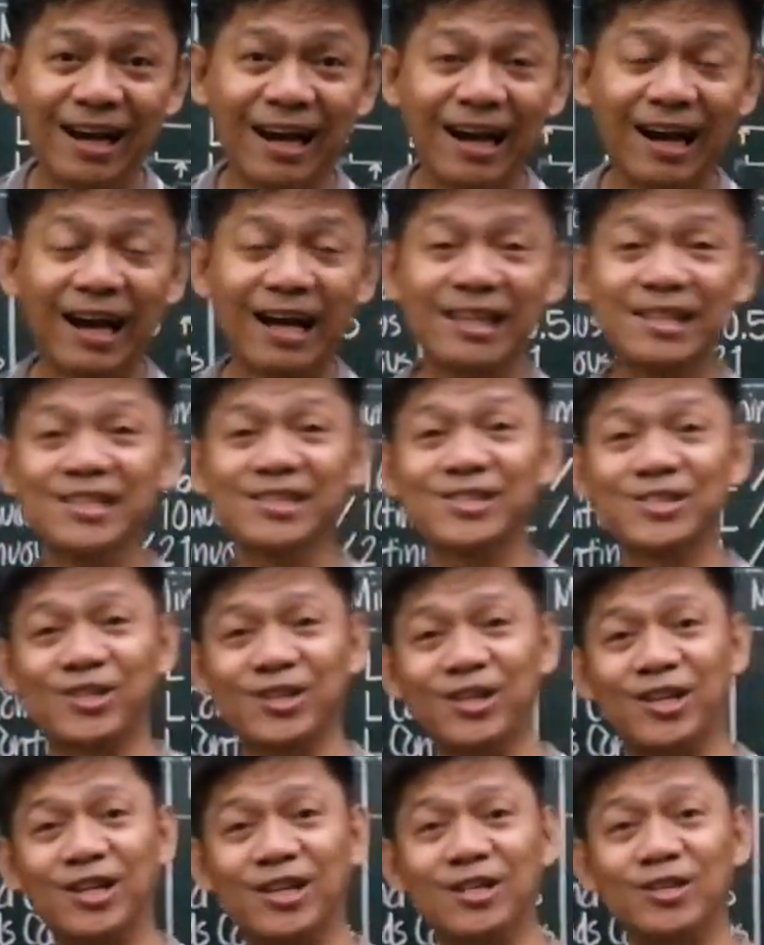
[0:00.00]

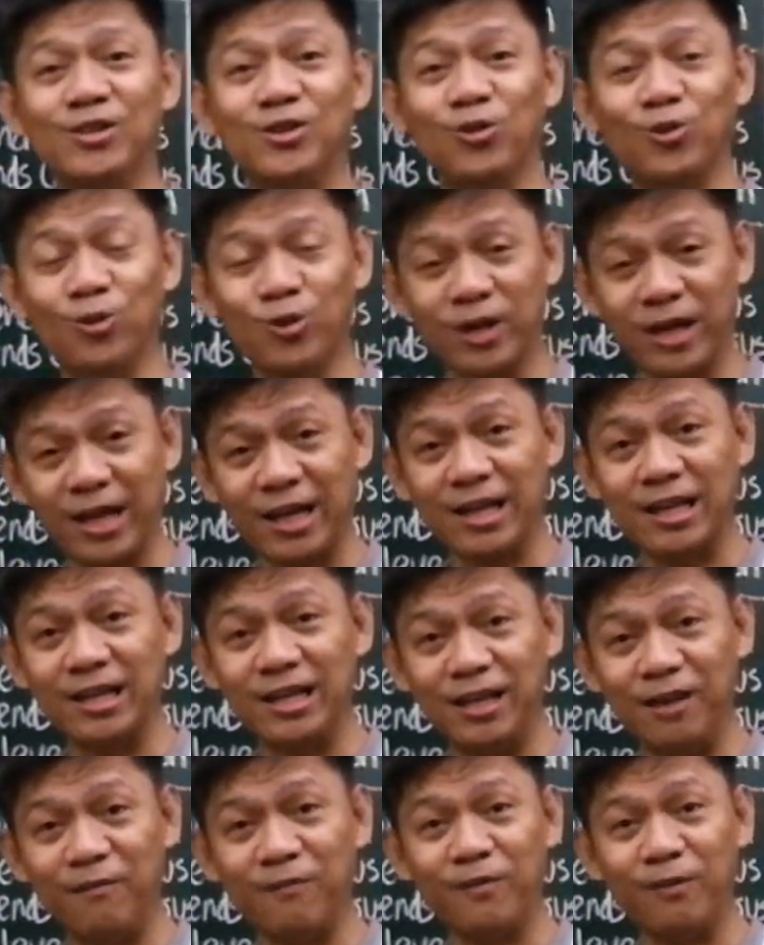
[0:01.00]
answered
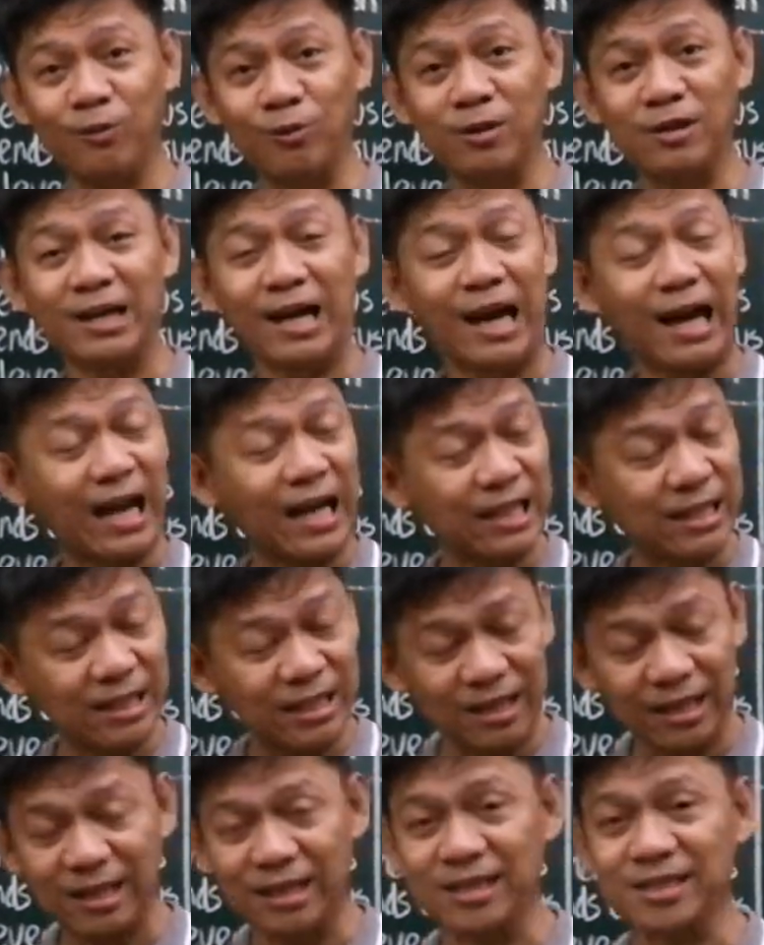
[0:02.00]
correctly
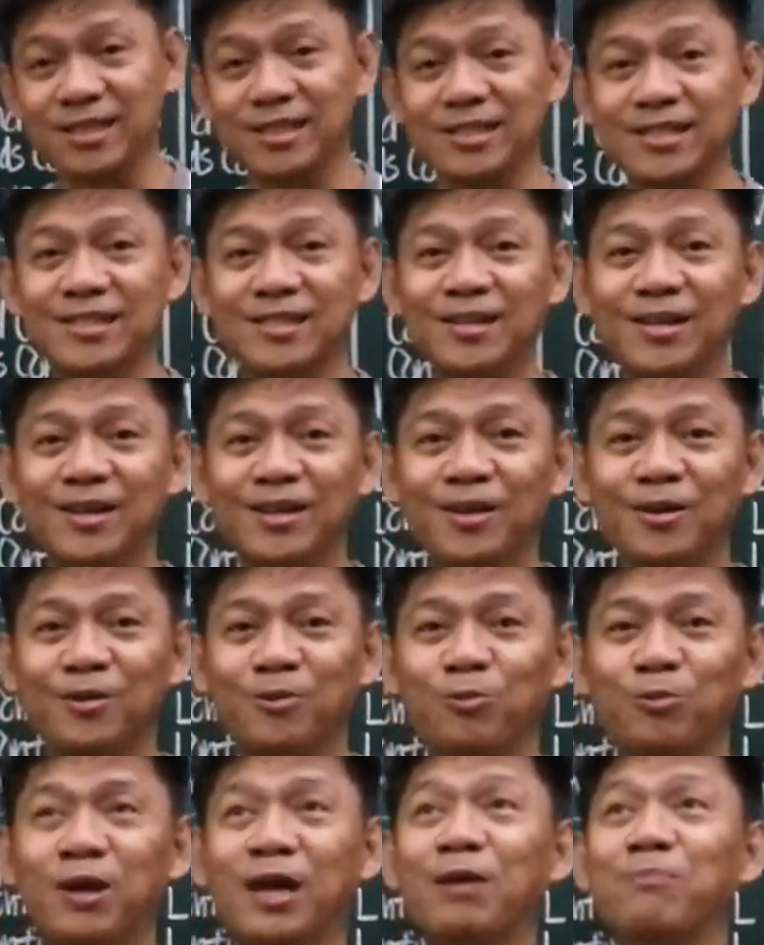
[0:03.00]
unless
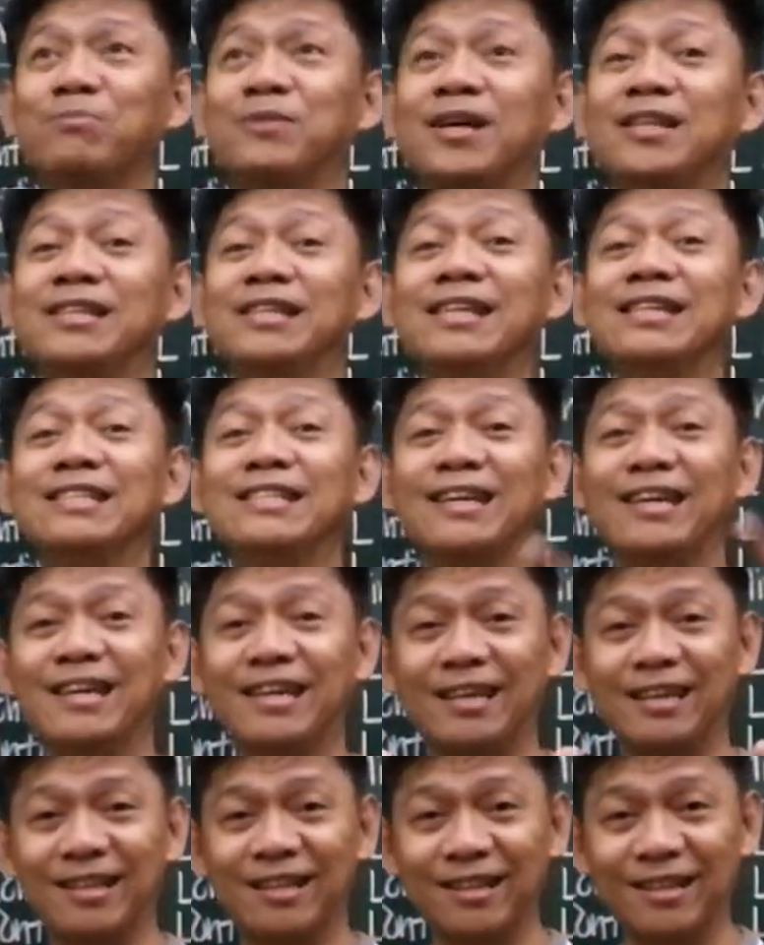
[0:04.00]
we have the
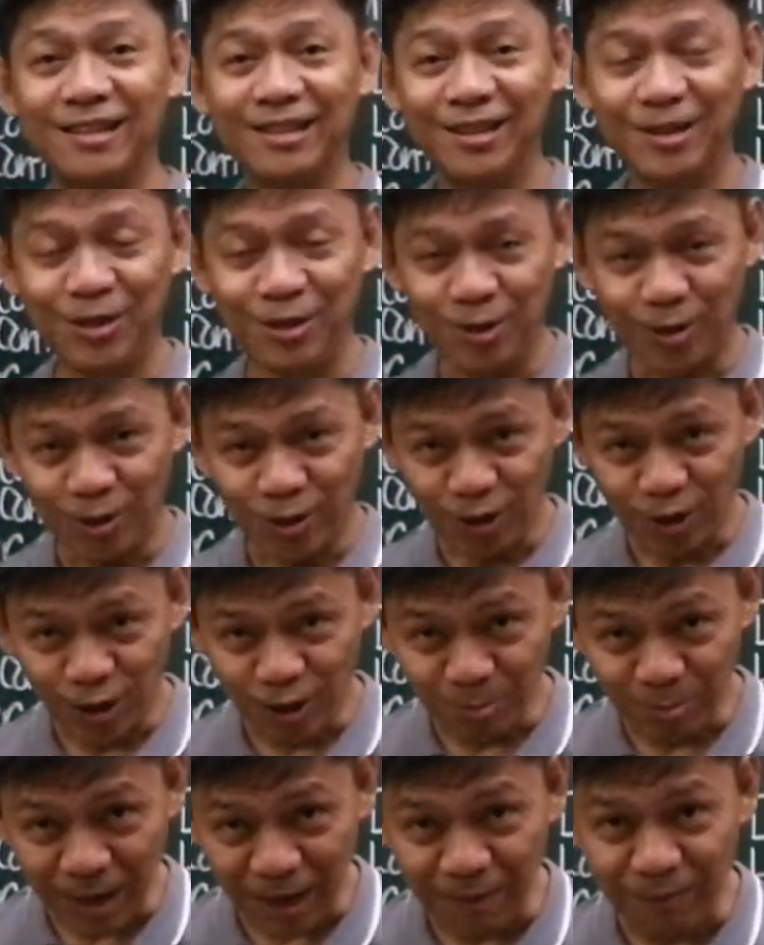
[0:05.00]
detail
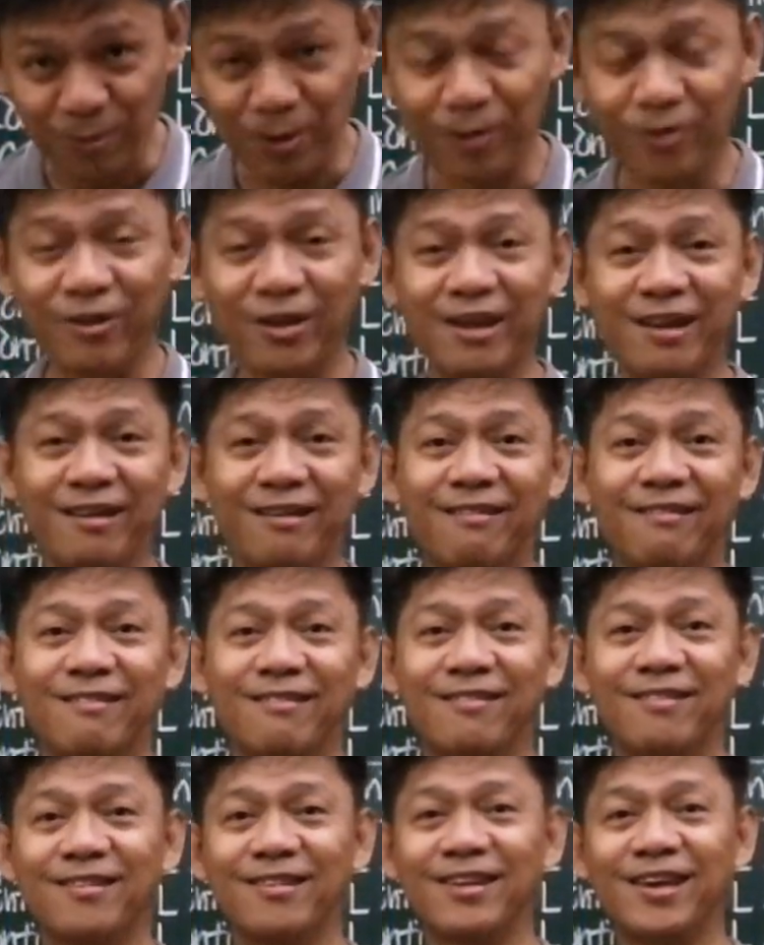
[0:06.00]
of everything.
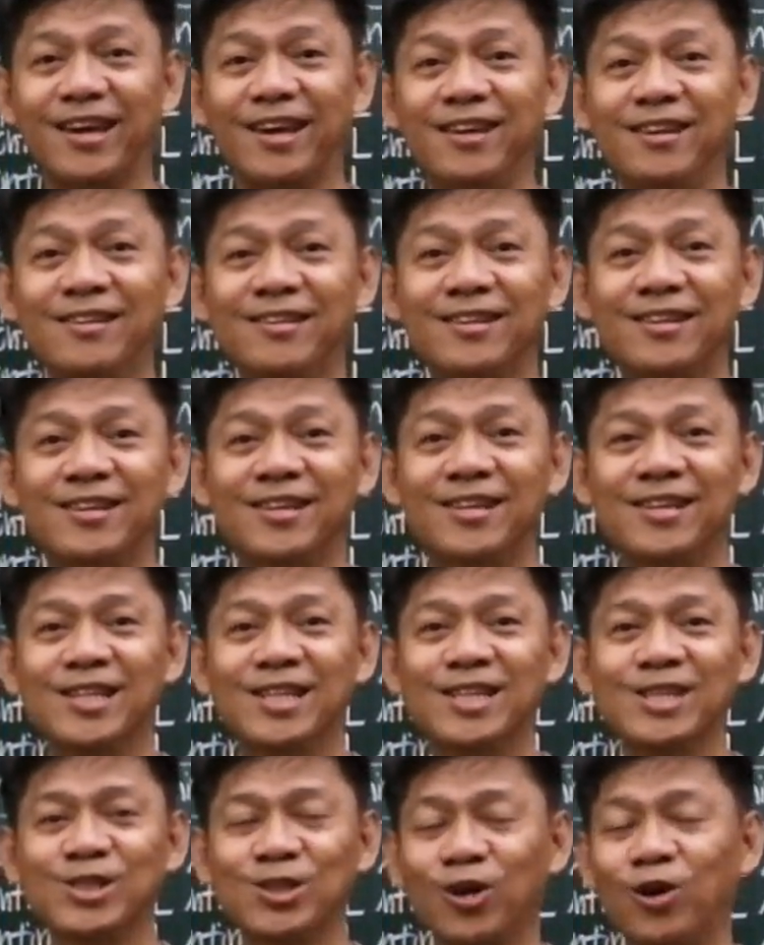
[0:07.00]
Okay?
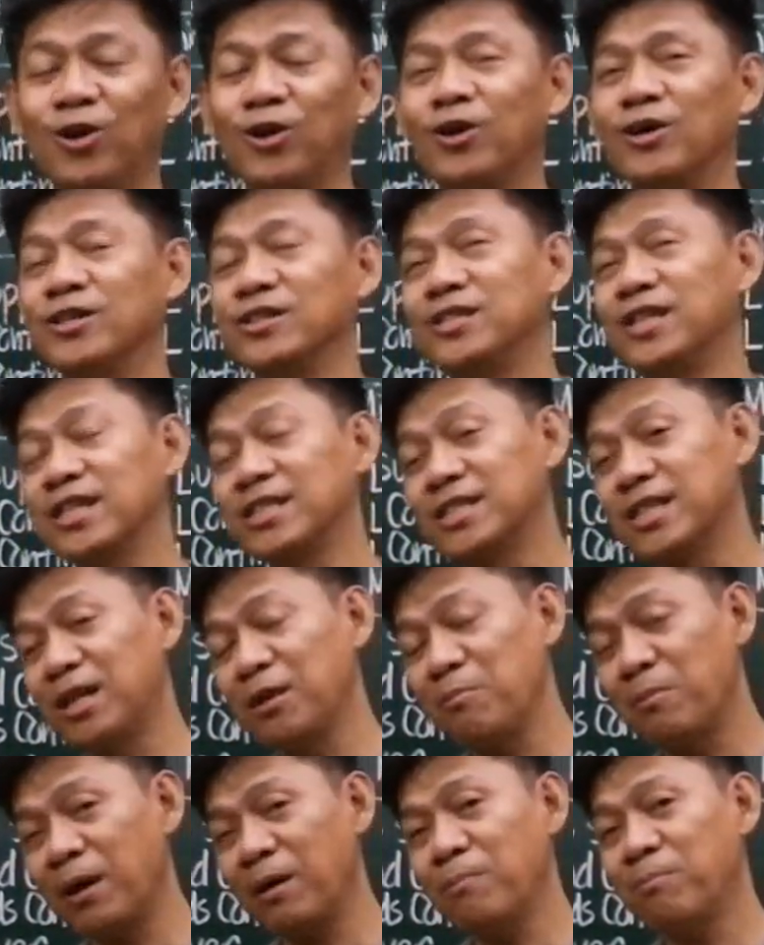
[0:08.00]
So, just
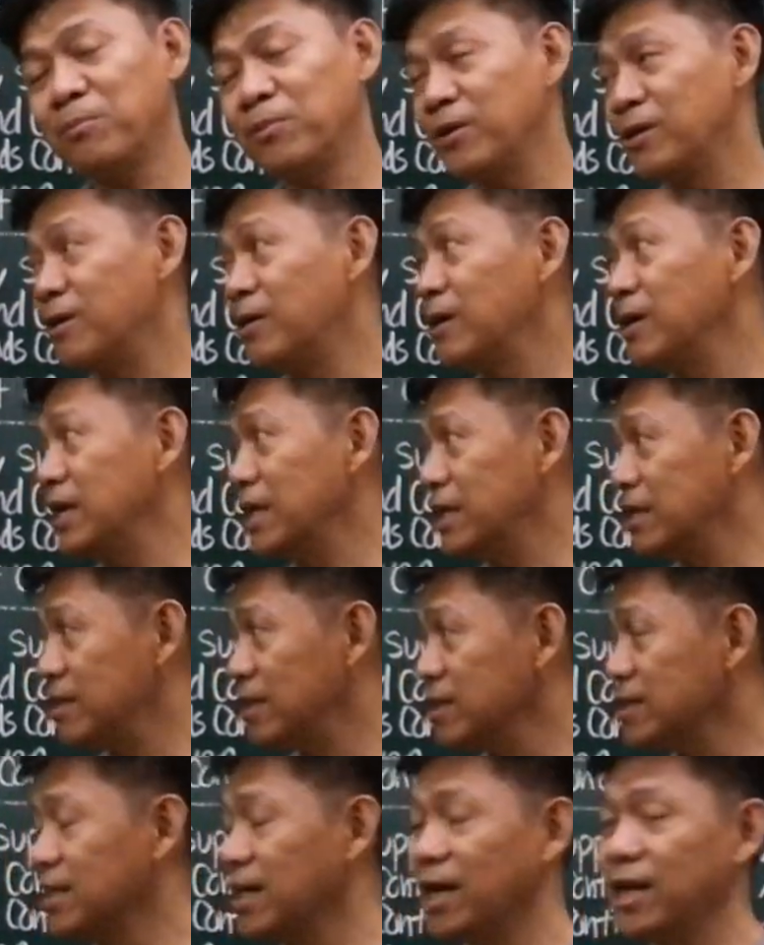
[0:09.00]
remember in
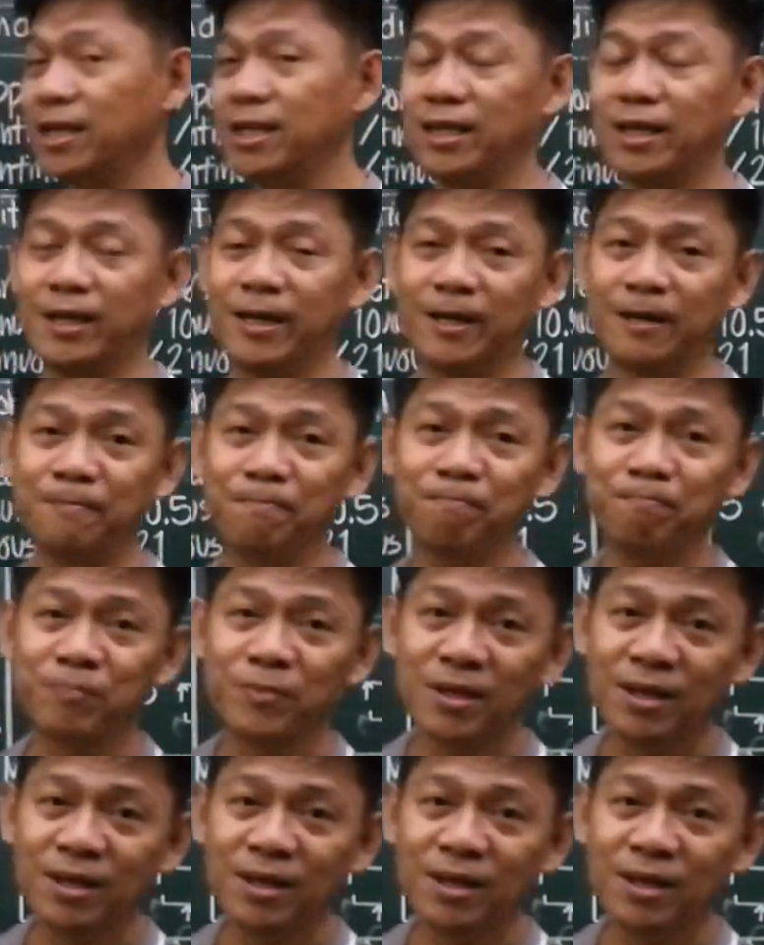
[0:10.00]
designing,